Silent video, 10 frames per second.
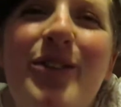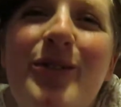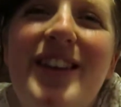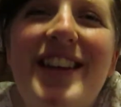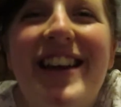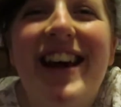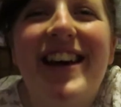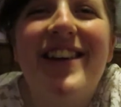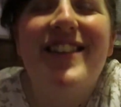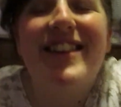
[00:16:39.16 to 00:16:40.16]
many
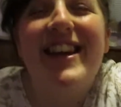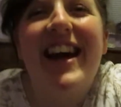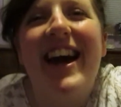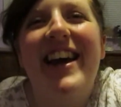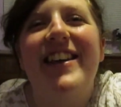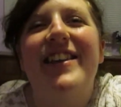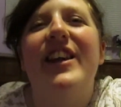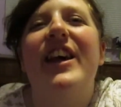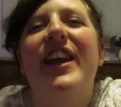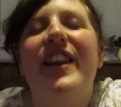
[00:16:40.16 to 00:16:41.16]
times do you guys
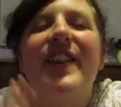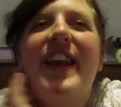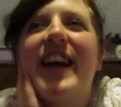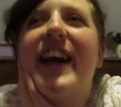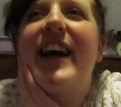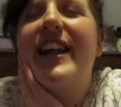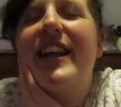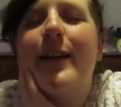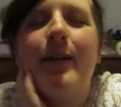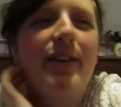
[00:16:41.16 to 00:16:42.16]
think I
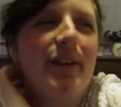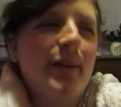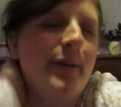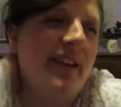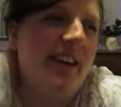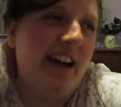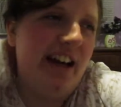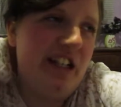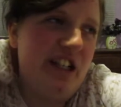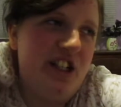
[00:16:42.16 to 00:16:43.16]
clear my throat? Oh my
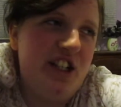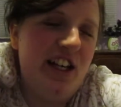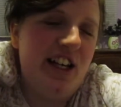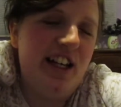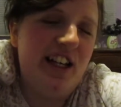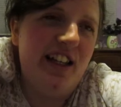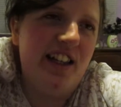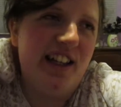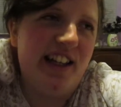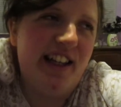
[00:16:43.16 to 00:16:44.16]
gosh.
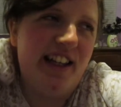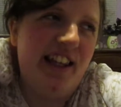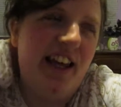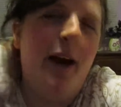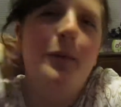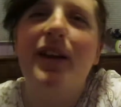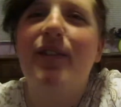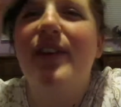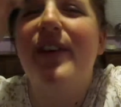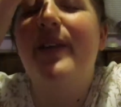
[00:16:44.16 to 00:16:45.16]
Like, how many
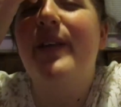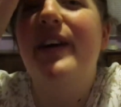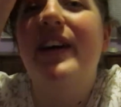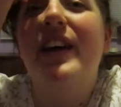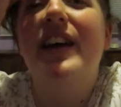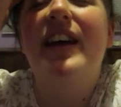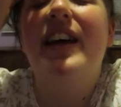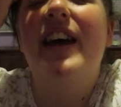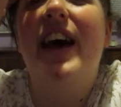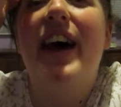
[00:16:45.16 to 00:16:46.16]
of you
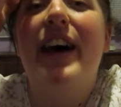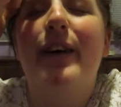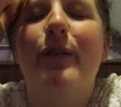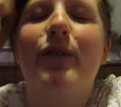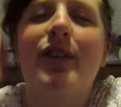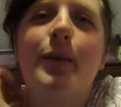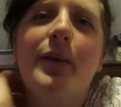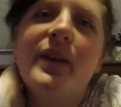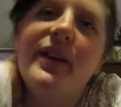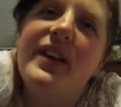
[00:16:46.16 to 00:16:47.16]
have
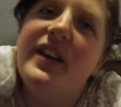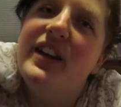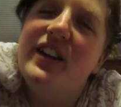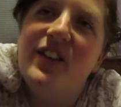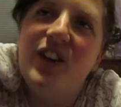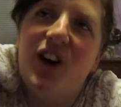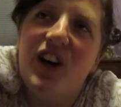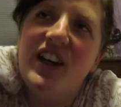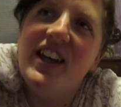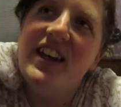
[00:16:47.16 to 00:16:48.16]
trouble
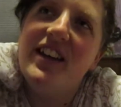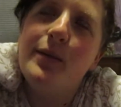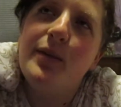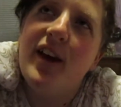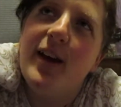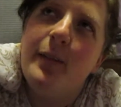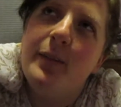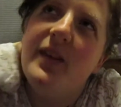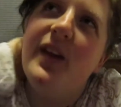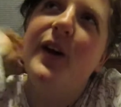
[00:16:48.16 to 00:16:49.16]
talking
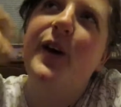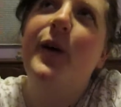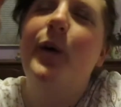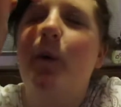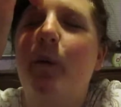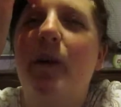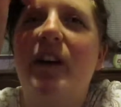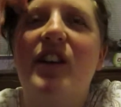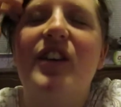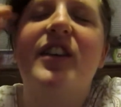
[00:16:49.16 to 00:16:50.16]
sometimes? Or
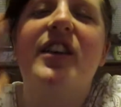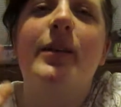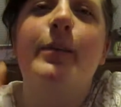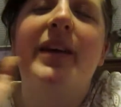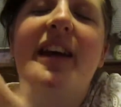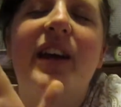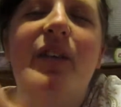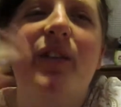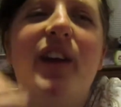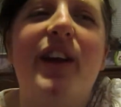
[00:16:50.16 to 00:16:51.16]
just making a
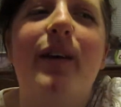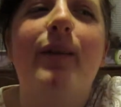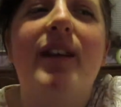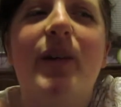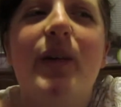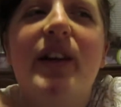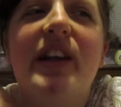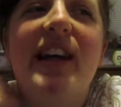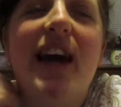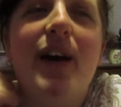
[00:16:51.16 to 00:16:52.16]
video without
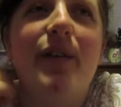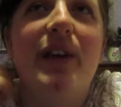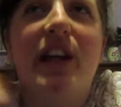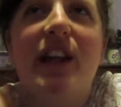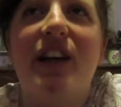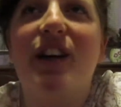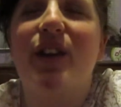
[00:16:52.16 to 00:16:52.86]
like having to clear your